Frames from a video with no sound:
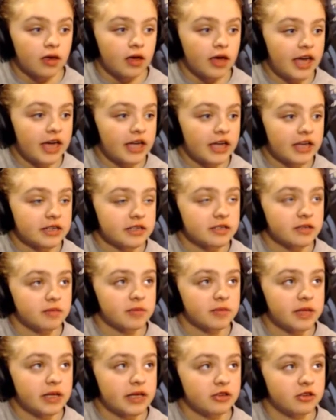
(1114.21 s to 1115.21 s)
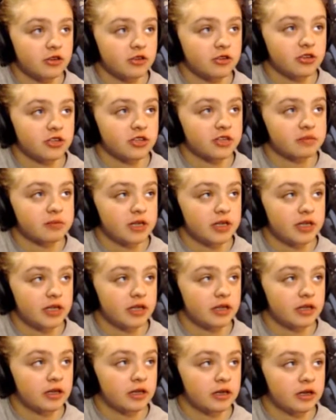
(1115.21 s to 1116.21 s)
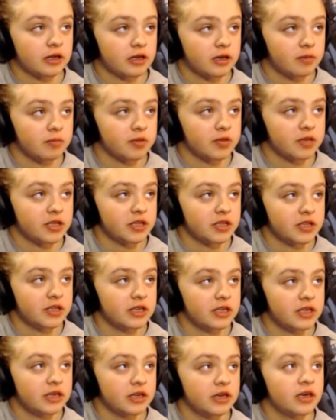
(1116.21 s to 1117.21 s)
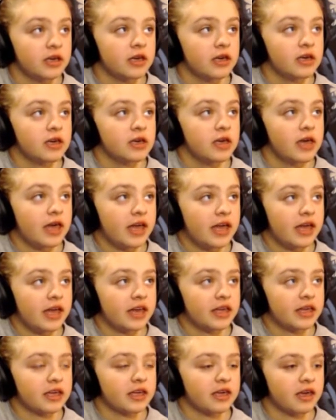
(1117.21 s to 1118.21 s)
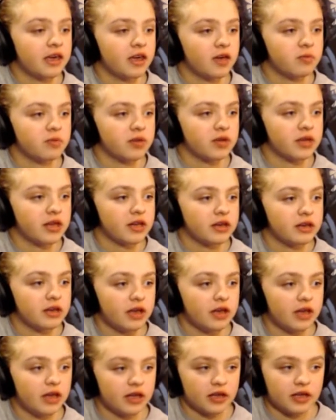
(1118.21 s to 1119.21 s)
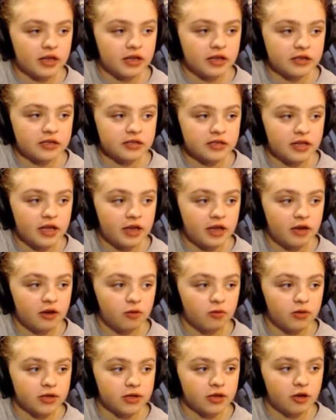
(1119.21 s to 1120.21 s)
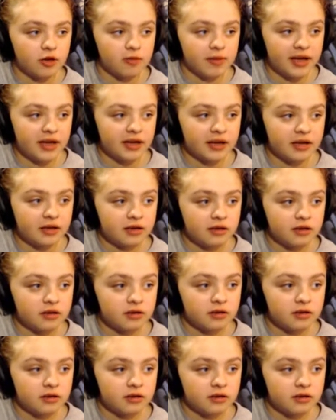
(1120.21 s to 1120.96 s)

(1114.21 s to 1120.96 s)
And some days I'll just be completely hating camp and I and I say I don't want to go back.